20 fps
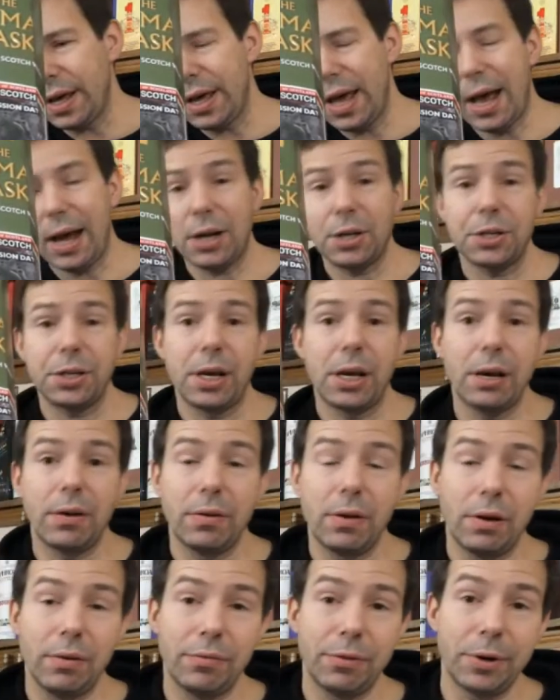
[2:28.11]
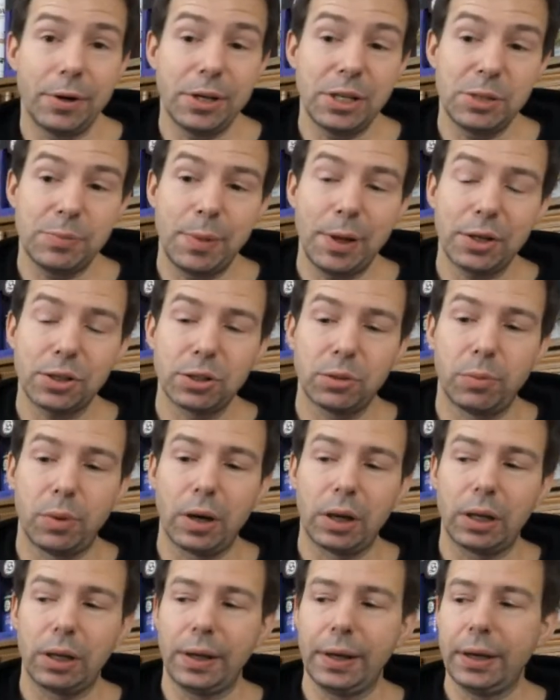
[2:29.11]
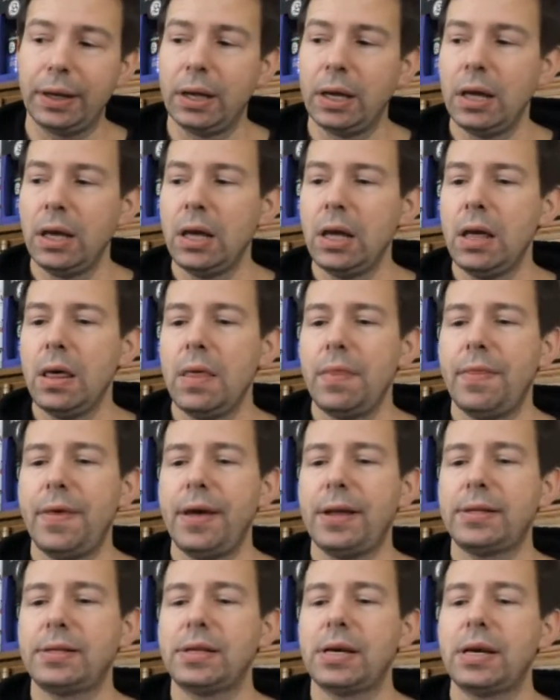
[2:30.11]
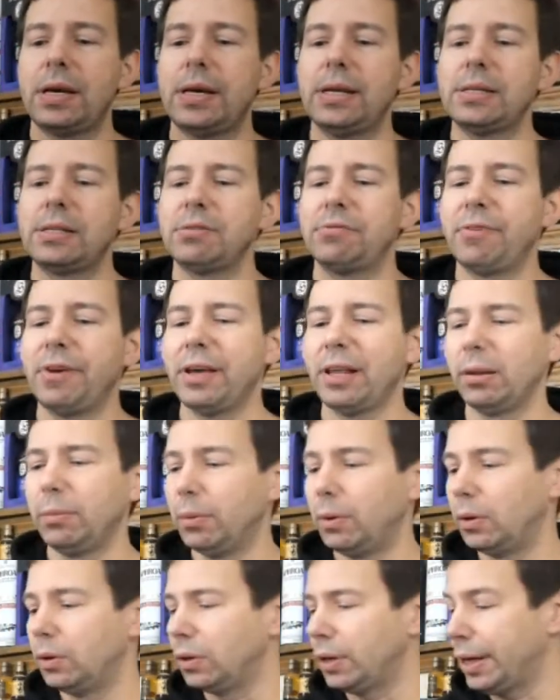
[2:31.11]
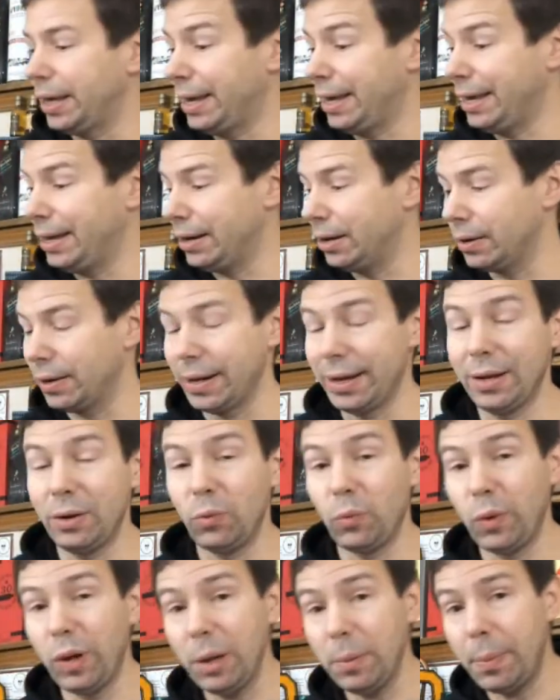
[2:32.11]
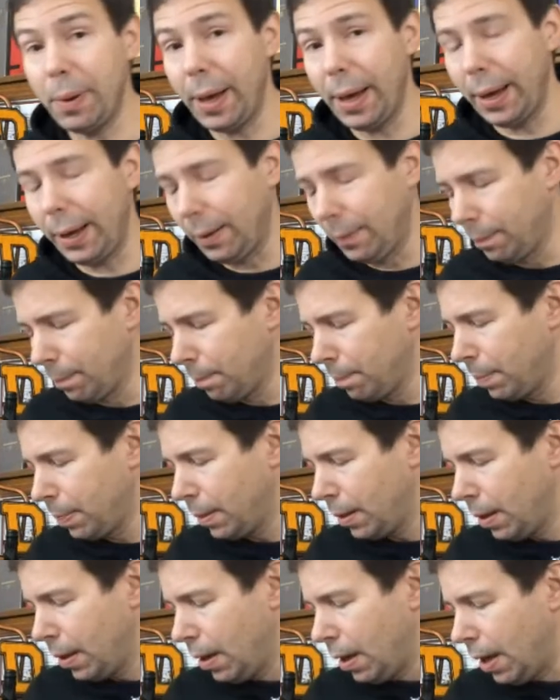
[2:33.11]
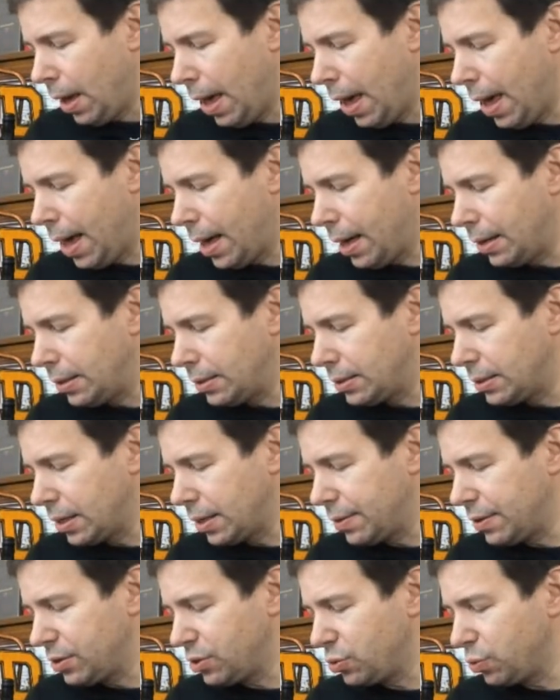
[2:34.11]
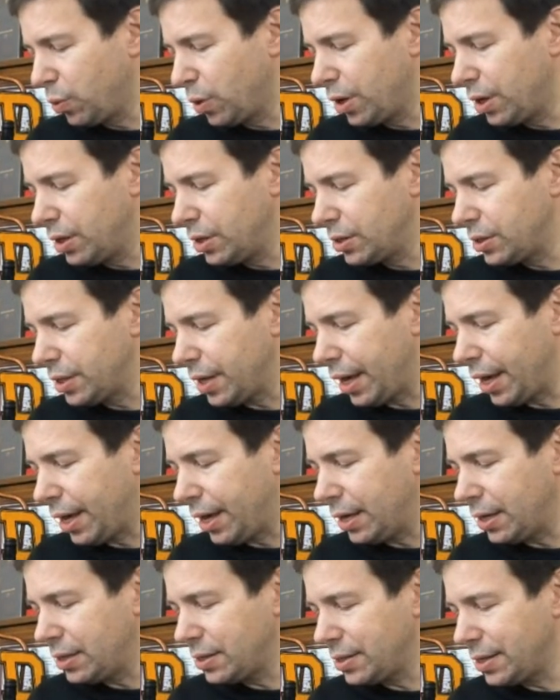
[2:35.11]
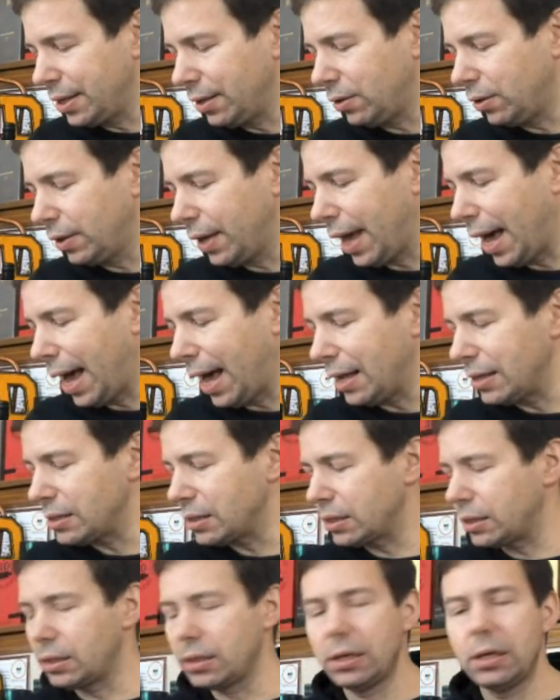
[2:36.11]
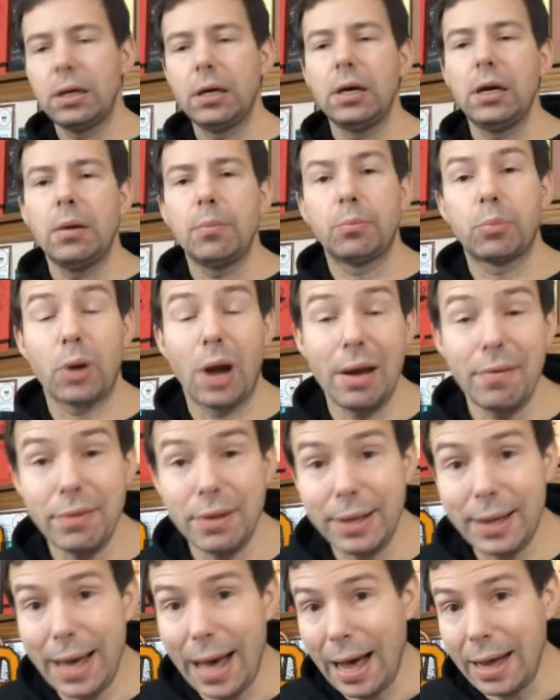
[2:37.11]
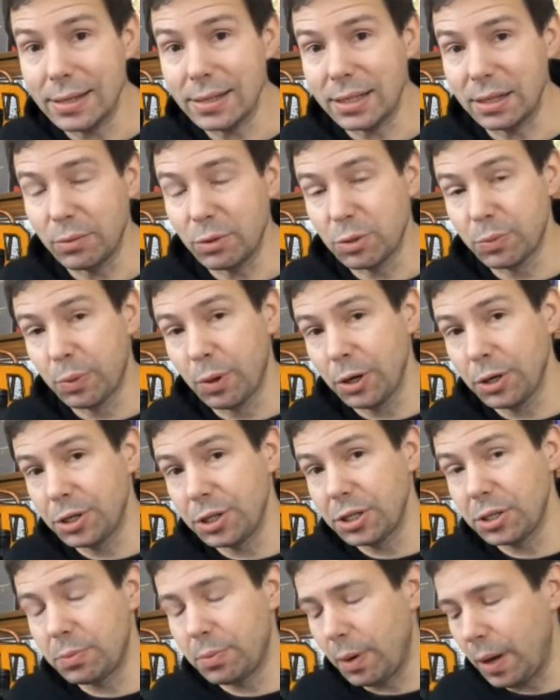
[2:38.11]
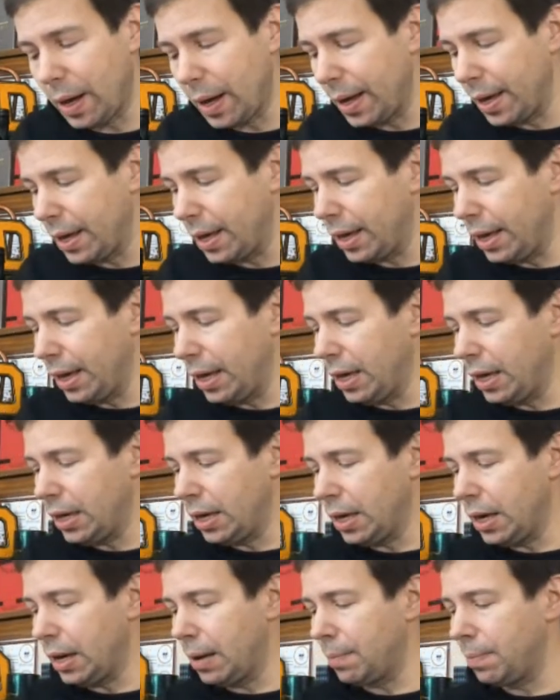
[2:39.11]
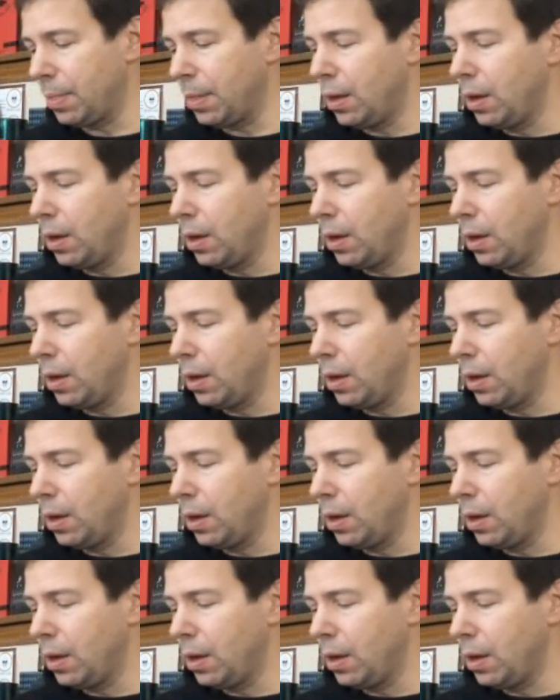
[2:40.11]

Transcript: actually a very special bottling that is available here in Winnipeg. And this was a single cask, private cask that was purchased by a